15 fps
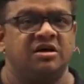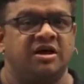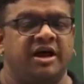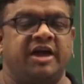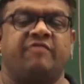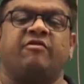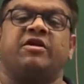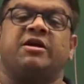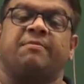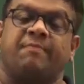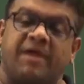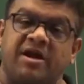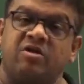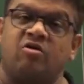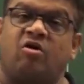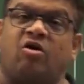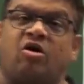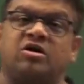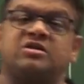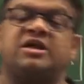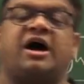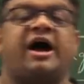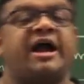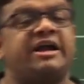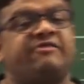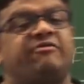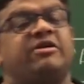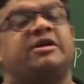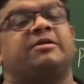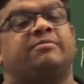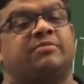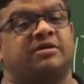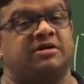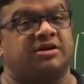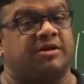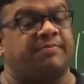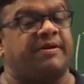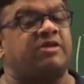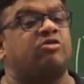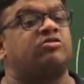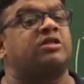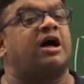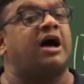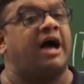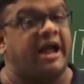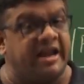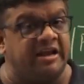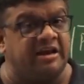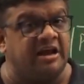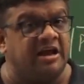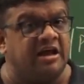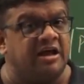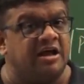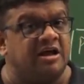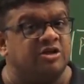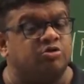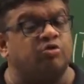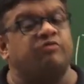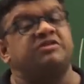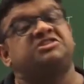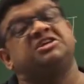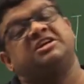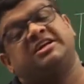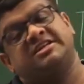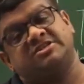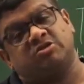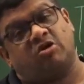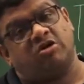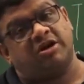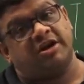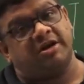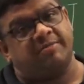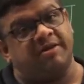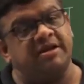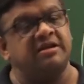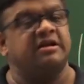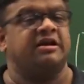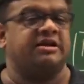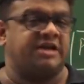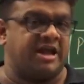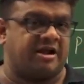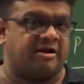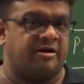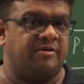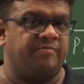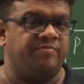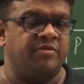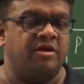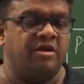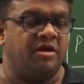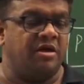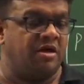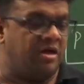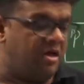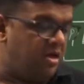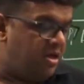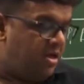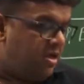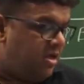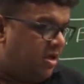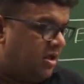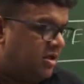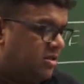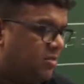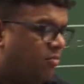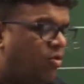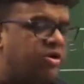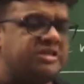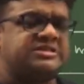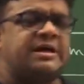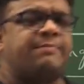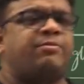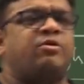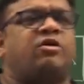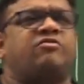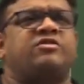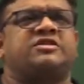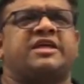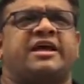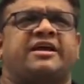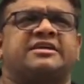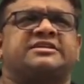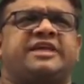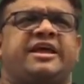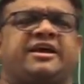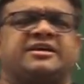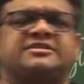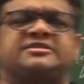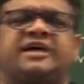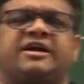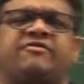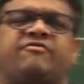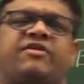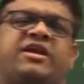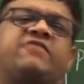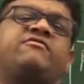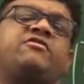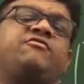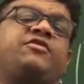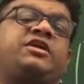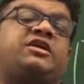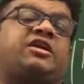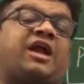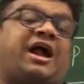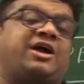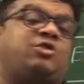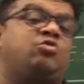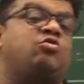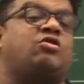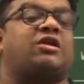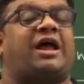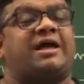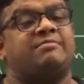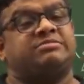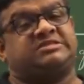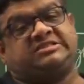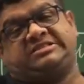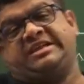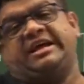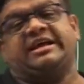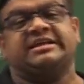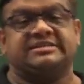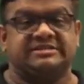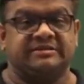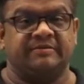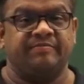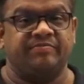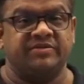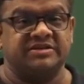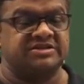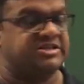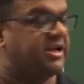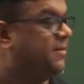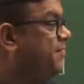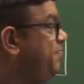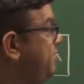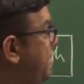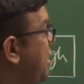It will depend on the height, depend on the height through which it has already been taken. The more example of this I can take is that whenever we try to climb stairs, see,